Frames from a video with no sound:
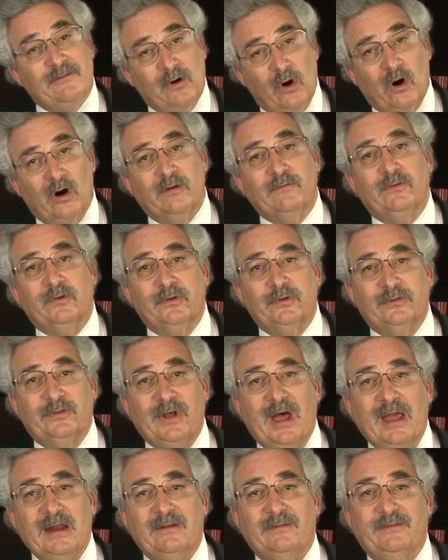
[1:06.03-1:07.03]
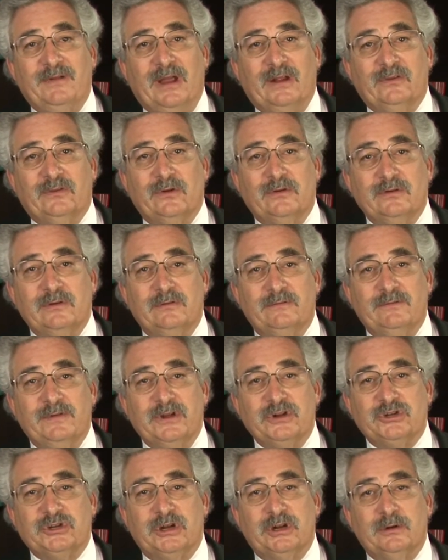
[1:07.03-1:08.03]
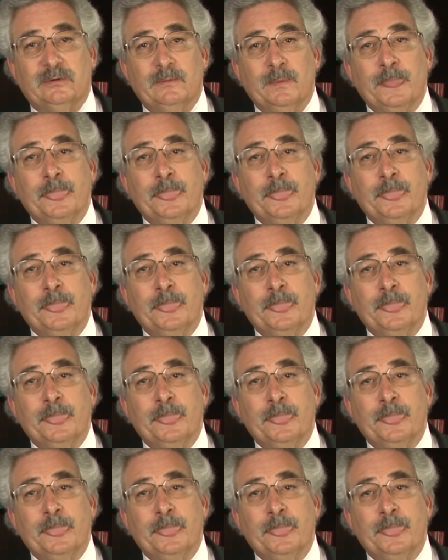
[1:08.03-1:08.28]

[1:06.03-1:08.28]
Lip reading: harmful side effects on your vision